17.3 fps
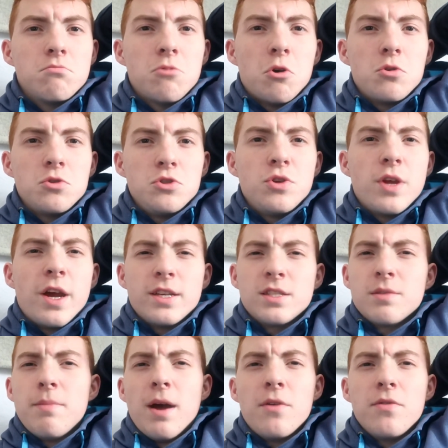told you
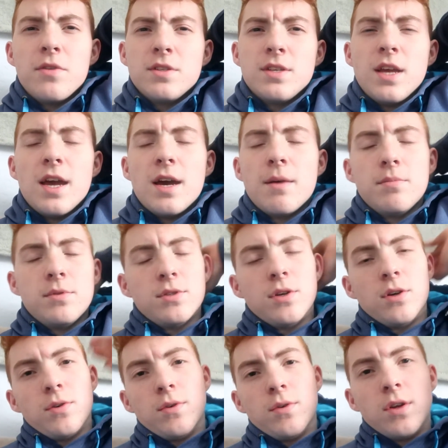guys about this app,
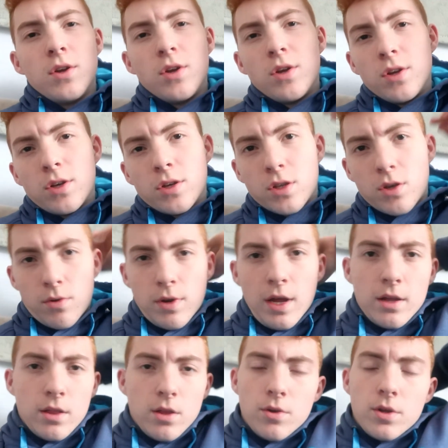so go
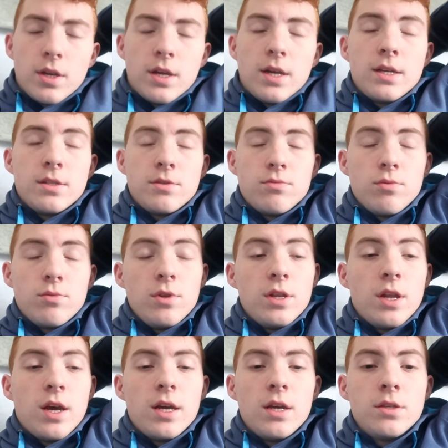download it. It's
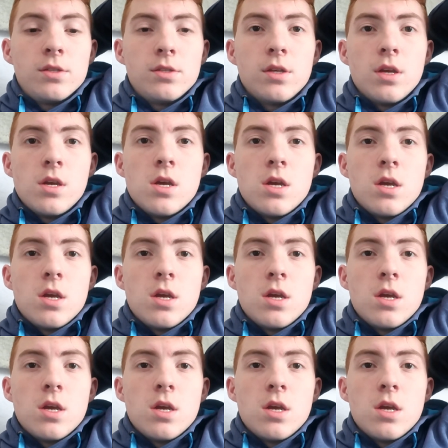really nice.